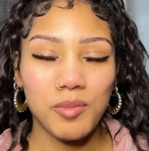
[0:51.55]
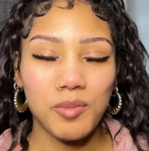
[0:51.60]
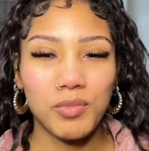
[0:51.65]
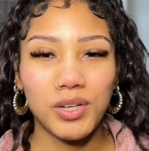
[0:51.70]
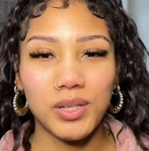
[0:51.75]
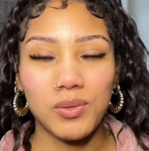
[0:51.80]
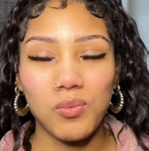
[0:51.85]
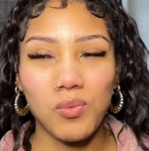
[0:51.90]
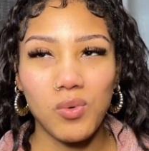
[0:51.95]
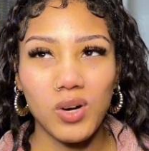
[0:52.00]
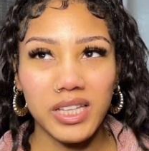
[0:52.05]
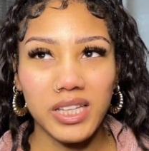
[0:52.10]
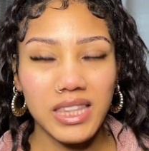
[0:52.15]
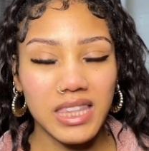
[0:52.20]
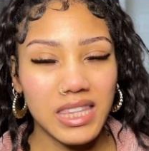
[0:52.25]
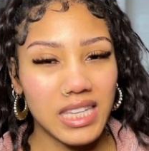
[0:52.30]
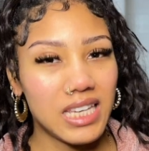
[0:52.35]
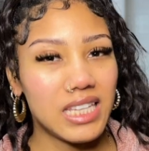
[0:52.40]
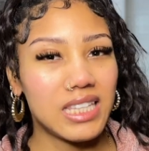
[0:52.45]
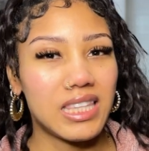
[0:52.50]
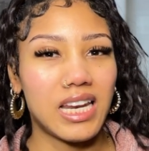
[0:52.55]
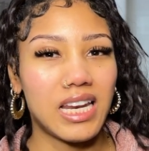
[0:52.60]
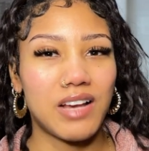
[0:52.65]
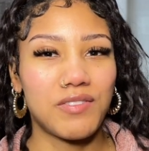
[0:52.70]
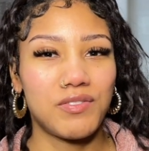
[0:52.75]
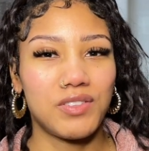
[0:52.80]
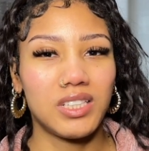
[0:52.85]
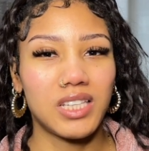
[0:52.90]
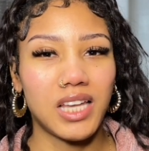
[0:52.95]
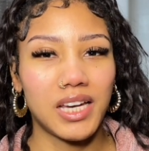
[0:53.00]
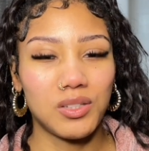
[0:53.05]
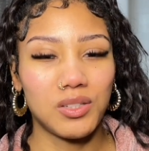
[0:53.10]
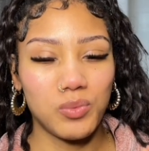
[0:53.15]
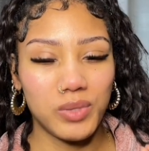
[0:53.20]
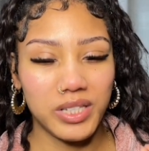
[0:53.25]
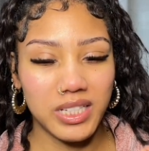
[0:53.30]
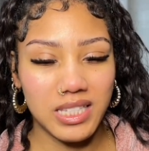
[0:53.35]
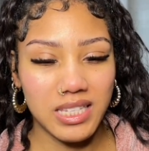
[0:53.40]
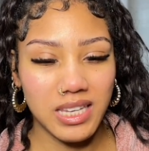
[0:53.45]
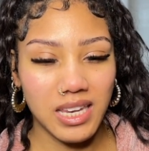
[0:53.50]
But one thing that I feel like
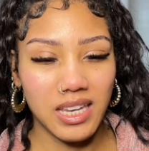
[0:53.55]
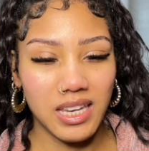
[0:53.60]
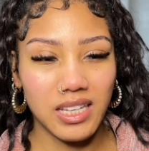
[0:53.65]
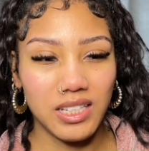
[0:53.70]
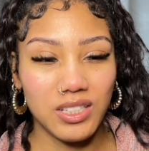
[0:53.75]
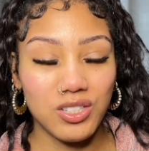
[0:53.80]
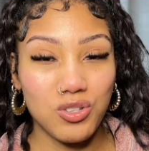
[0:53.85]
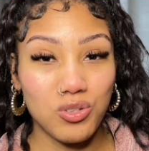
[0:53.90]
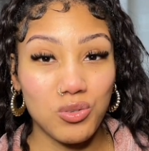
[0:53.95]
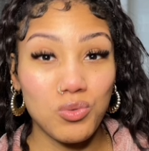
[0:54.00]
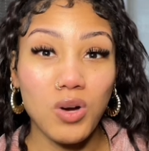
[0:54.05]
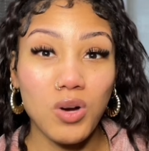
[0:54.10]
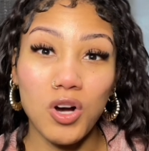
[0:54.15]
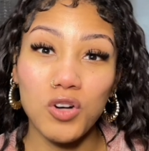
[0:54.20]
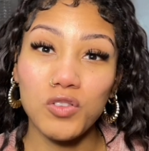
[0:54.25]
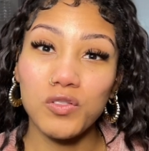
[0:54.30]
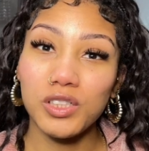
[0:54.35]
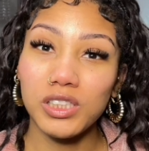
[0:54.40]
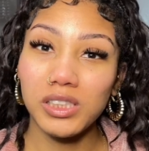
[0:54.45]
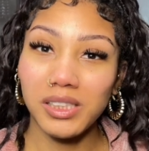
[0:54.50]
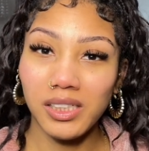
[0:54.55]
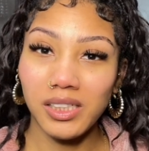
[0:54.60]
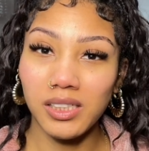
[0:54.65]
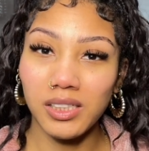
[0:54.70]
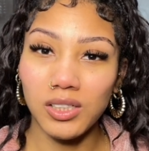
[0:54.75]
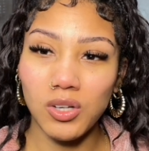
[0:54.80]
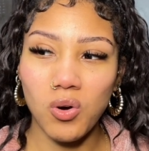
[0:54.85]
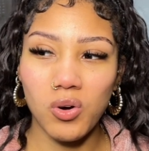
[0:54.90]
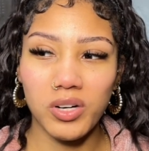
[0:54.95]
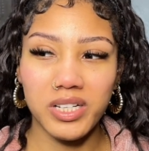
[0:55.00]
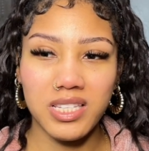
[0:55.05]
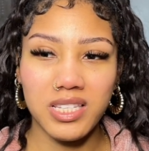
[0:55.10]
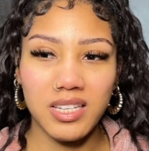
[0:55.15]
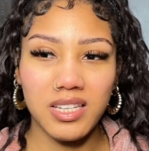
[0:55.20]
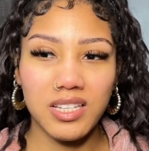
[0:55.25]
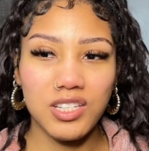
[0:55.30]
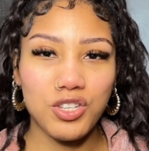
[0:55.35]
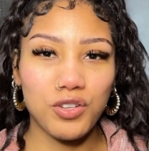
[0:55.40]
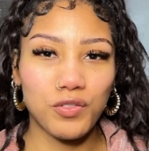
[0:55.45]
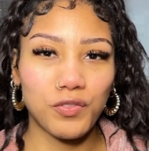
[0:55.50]
we tend to overlook or
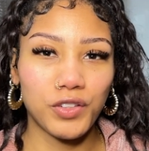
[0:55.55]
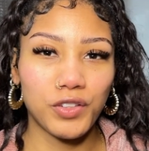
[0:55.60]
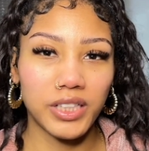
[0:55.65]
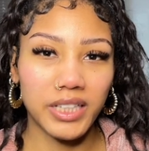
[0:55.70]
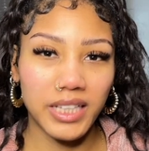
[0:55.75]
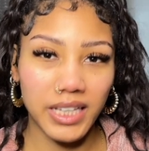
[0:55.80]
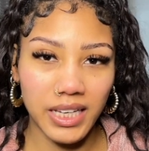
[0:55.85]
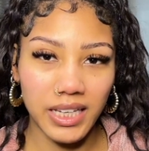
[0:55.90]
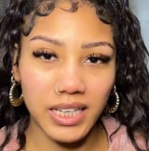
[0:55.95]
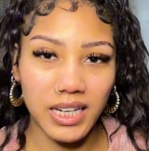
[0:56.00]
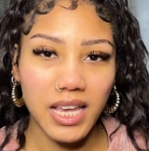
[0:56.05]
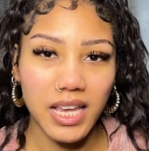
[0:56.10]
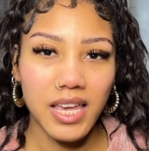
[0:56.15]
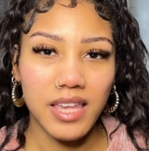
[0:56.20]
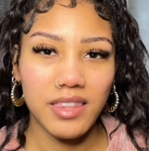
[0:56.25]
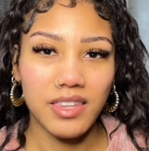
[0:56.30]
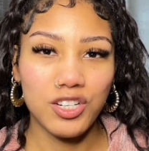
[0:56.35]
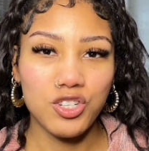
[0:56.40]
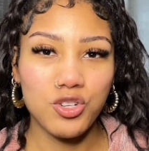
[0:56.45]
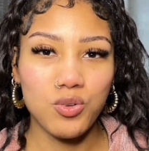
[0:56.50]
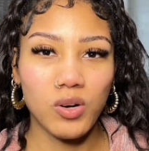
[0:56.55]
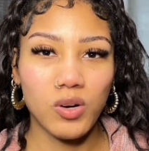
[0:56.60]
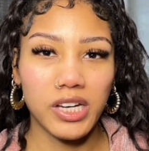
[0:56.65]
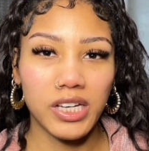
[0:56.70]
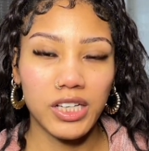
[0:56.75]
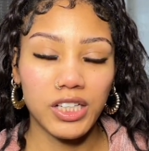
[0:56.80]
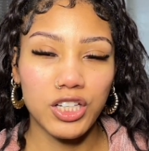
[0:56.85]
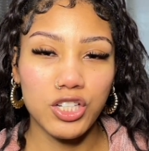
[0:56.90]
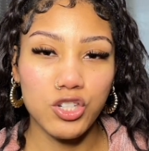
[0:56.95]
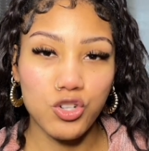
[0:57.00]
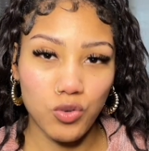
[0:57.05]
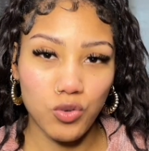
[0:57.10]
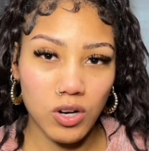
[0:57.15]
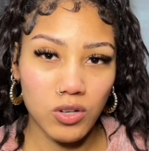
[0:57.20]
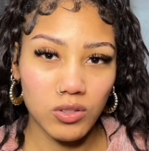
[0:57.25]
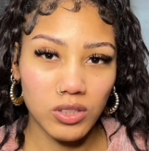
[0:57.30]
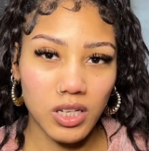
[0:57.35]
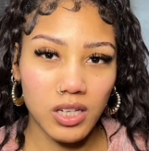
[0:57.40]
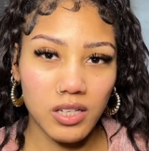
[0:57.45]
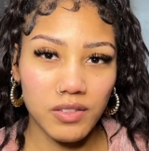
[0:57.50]
tend to forget that you are in
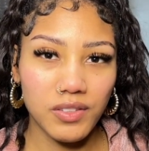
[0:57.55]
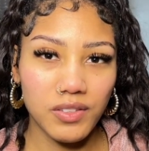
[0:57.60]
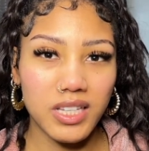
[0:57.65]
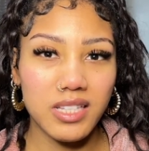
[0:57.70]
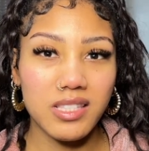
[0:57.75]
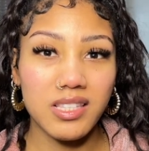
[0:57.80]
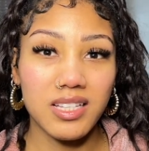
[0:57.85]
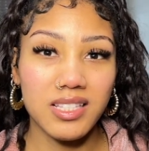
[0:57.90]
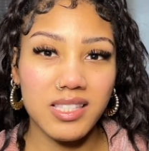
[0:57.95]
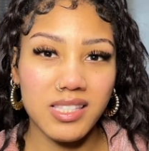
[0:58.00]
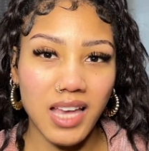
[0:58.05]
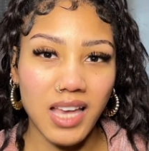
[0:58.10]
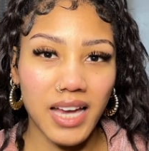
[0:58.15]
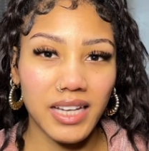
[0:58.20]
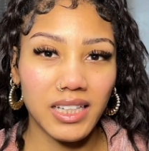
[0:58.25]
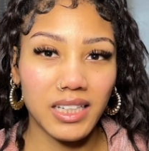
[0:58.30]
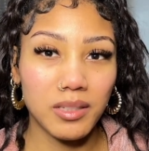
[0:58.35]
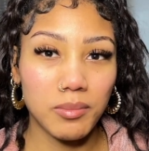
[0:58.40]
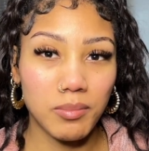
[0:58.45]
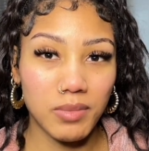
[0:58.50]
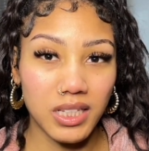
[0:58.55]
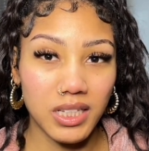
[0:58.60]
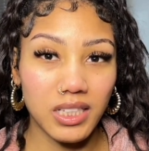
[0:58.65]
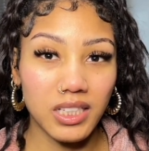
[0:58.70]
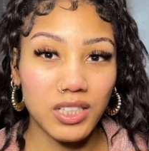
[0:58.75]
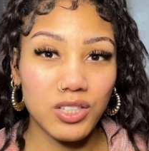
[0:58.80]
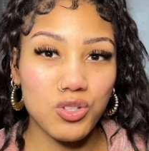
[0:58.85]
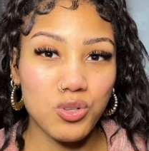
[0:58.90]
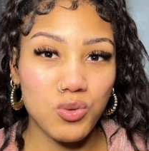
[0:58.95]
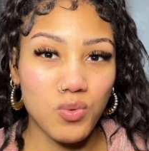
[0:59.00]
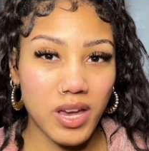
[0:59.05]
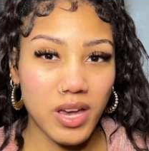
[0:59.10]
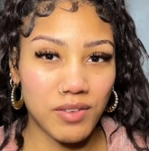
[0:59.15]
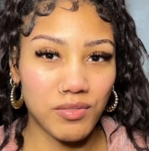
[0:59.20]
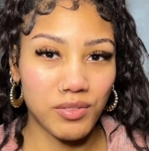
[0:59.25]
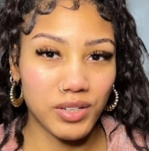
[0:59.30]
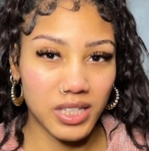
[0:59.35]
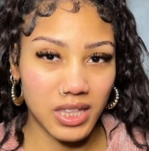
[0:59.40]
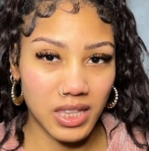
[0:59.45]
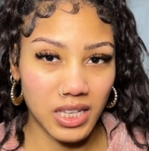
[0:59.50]
control of is assigning meaning to
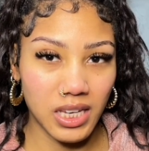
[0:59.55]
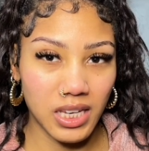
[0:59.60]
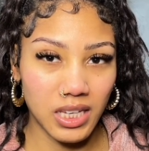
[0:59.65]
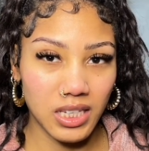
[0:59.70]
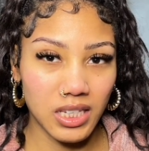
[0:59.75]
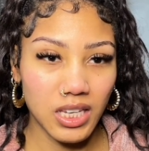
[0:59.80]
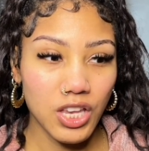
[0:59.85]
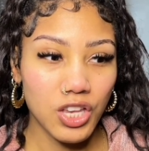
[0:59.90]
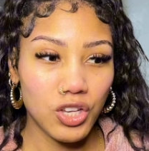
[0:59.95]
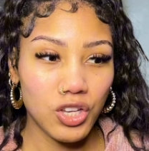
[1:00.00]
everything.